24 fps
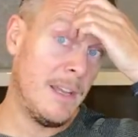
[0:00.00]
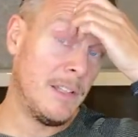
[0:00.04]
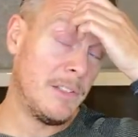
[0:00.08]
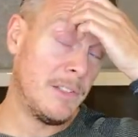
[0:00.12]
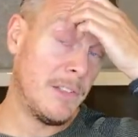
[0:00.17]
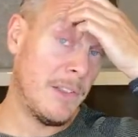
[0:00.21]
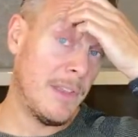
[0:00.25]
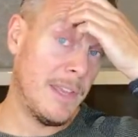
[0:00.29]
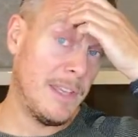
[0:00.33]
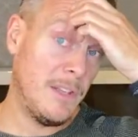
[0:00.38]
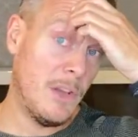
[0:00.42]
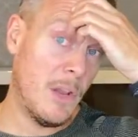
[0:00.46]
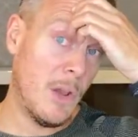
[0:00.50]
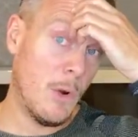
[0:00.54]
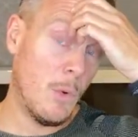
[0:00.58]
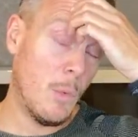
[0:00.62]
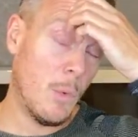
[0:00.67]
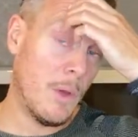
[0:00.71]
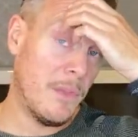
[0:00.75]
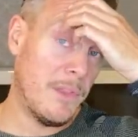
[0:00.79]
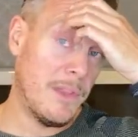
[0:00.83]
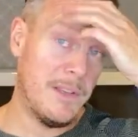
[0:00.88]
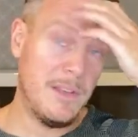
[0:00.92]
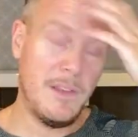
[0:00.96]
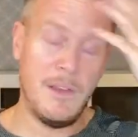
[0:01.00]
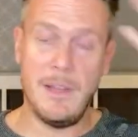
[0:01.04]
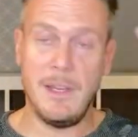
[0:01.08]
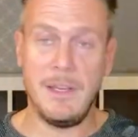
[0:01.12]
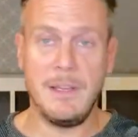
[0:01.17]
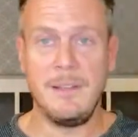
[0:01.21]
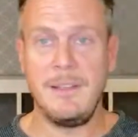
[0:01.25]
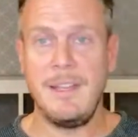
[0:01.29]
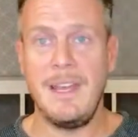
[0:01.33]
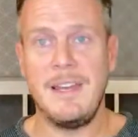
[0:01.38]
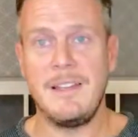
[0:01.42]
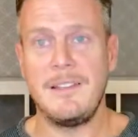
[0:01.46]
Do they know what they're doing?
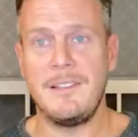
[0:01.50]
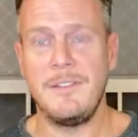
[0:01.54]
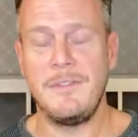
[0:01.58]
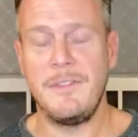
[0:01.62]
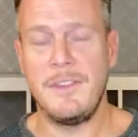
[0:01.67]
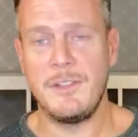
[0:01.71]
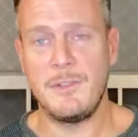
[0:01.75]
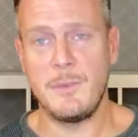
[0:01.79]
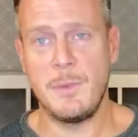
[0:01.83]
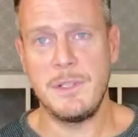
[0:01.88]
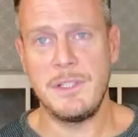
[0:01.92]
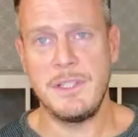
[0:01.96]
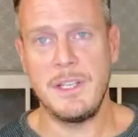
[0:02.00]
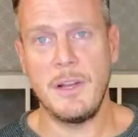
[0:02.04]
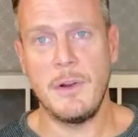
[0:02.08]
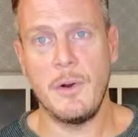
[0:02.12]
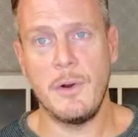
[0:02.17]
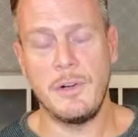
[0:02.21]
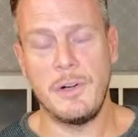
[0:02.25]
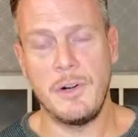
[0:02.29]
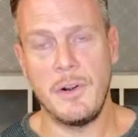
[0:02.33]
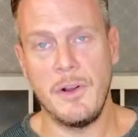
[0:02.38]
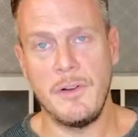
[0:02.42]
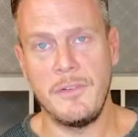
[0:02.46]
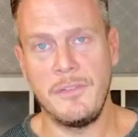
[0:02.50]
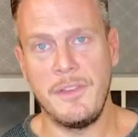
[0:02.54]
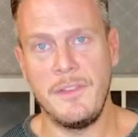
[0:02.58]
Yes, if they're switching on and off,